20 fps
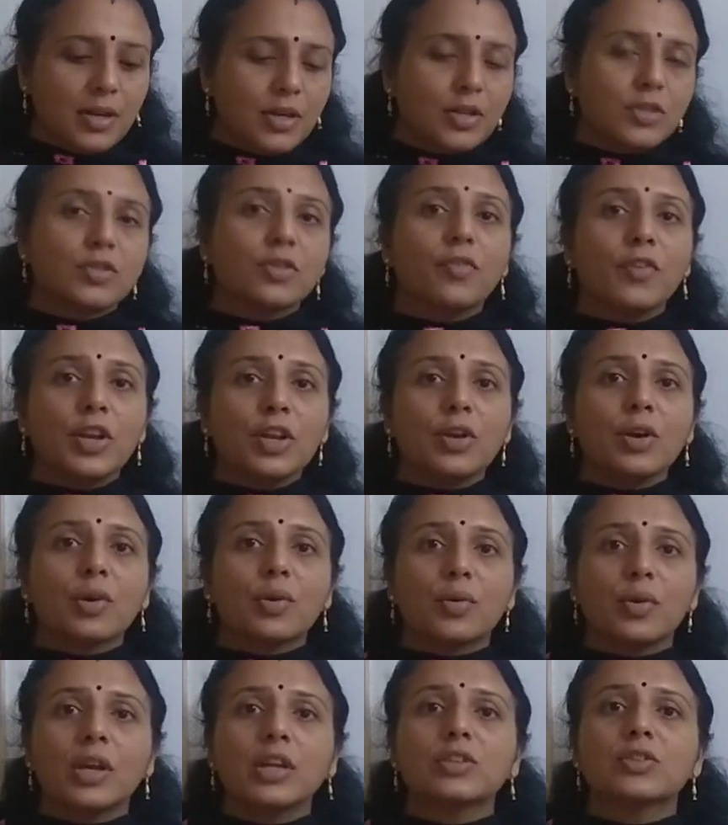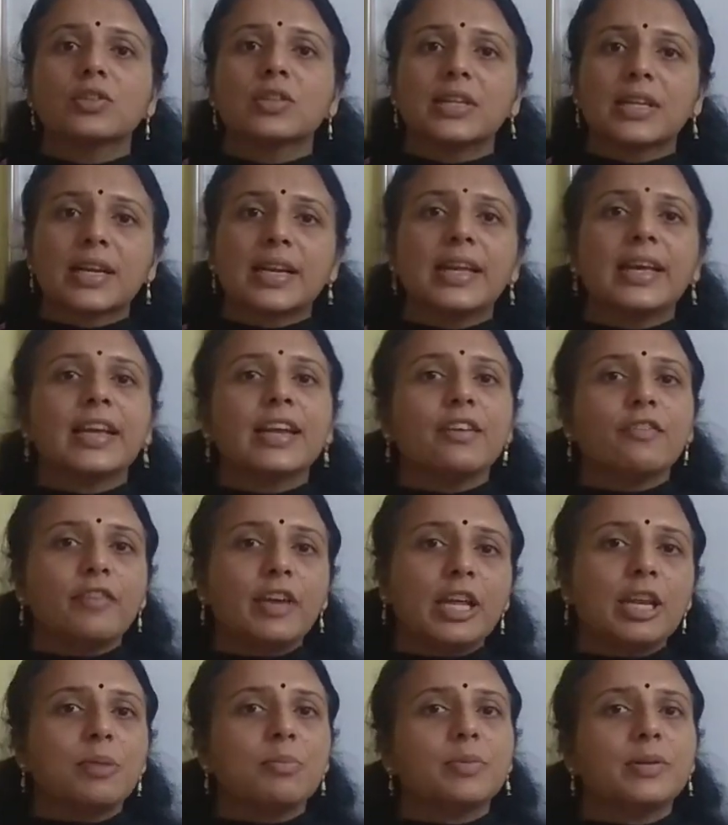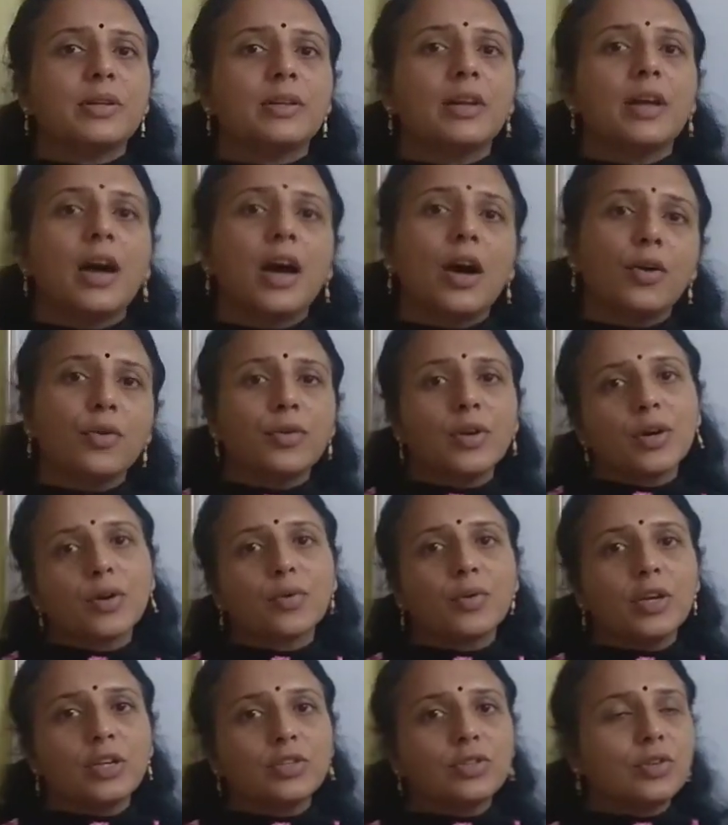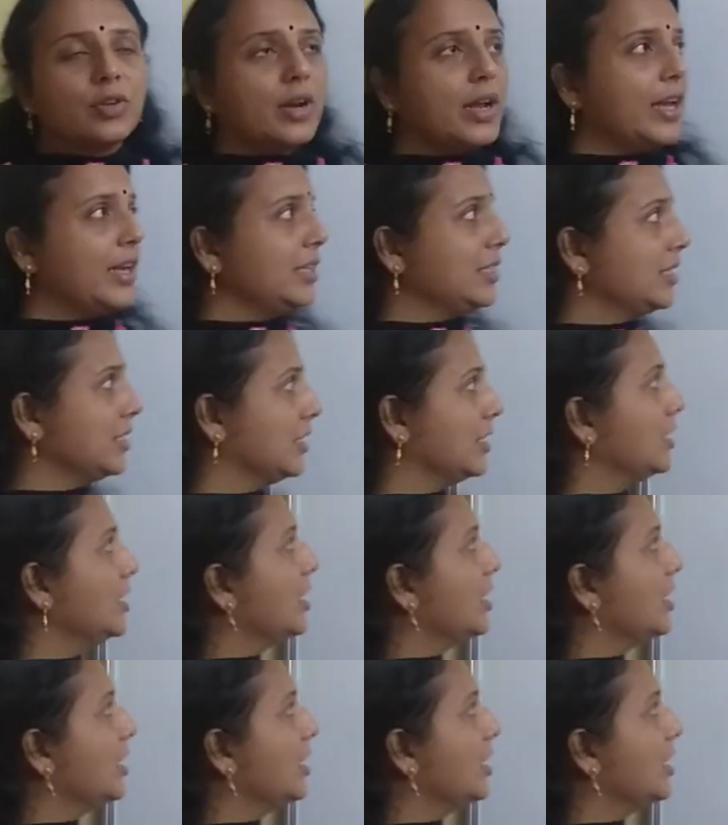So when you are going to declare a variable, how you are going to write?